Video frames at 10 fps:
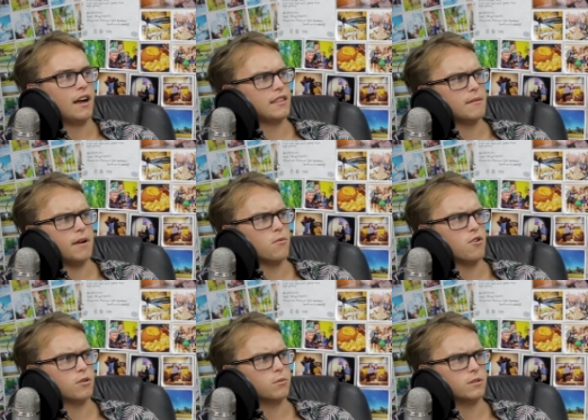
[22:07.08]
I think my
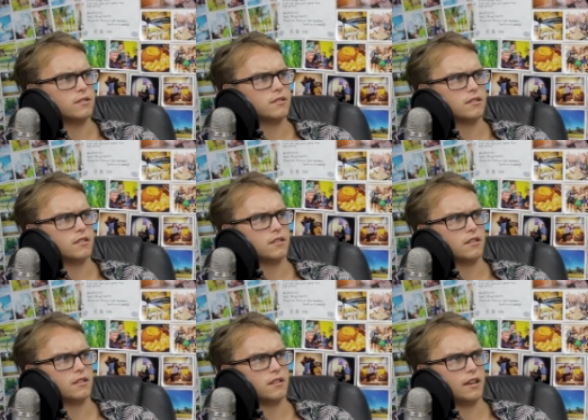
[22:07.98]
walk was,
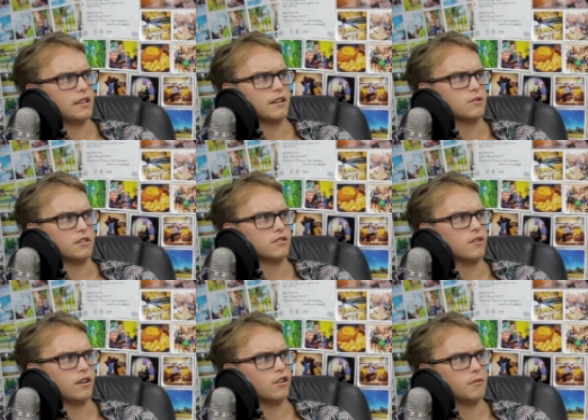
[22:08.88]
I think I just went
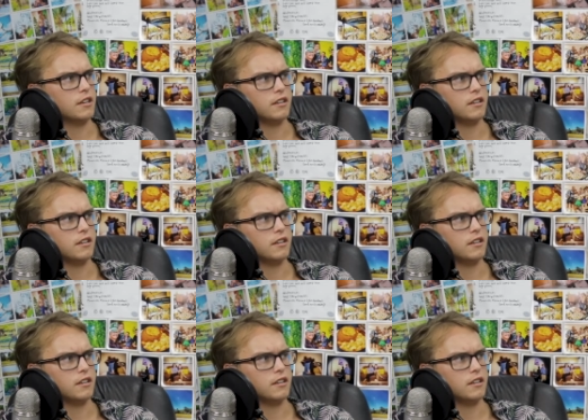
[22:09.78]
straight home. I